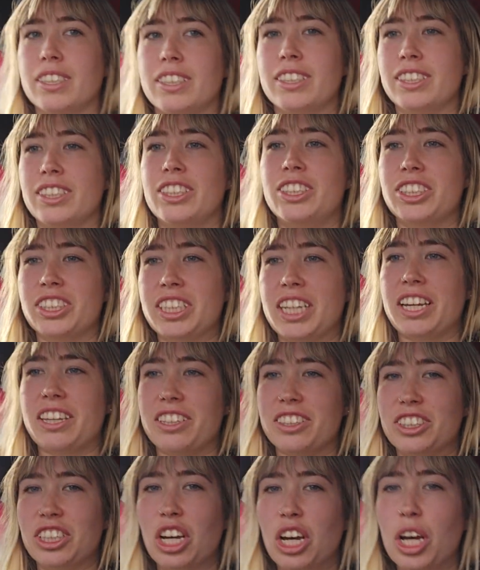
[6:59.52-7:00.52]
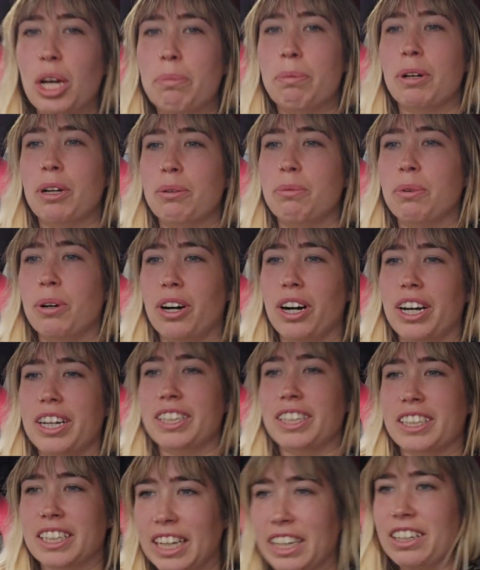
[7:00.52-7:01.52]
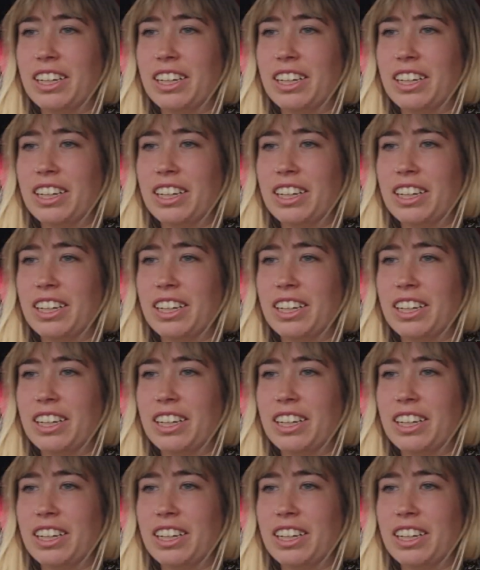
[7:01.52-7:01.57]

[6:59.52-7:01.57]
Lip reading: you just get the turbo whine, and then